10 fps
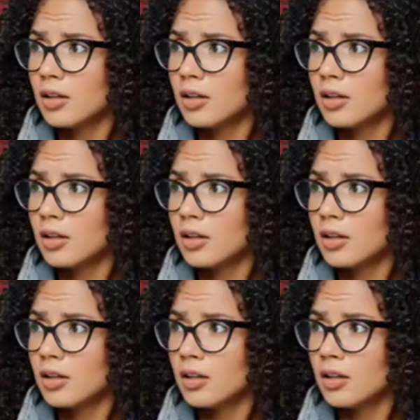
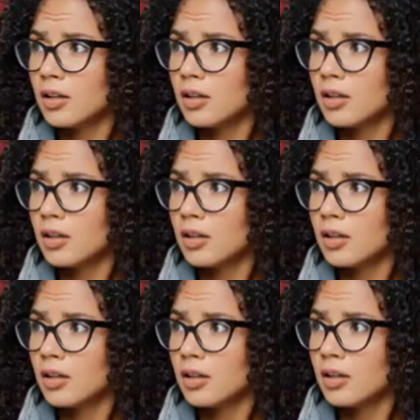
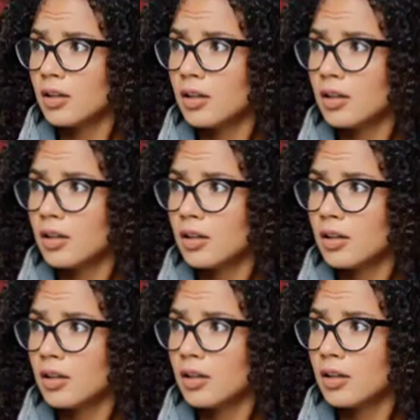
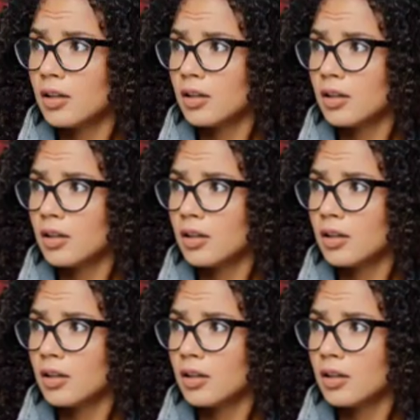
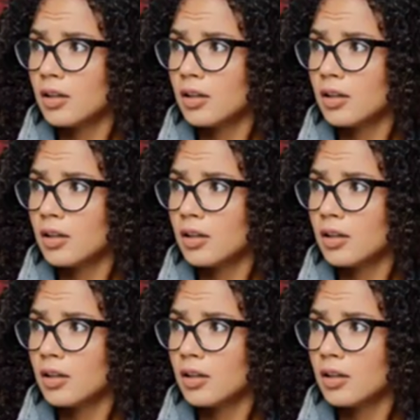No words are spoken by the person on screen.